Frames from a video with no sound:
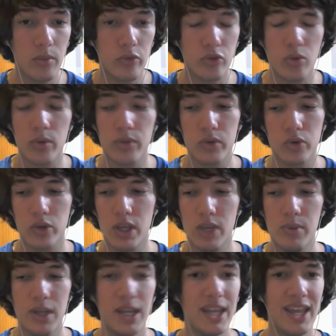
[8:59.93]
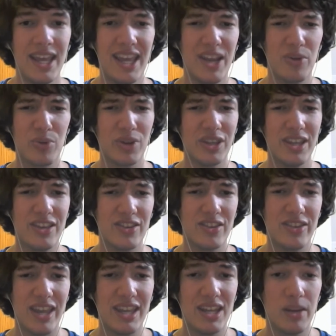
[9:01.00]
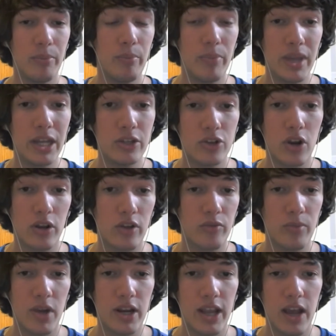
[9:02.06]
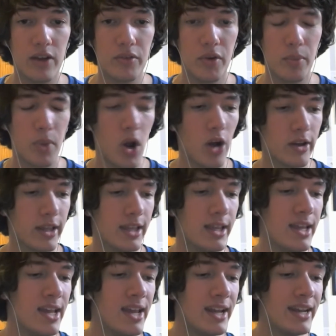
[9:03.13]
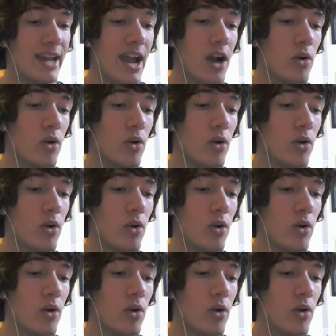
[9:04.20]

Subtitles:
So if you're keeping it, it really isn't taking a big chunk of money out of your pocket. Now,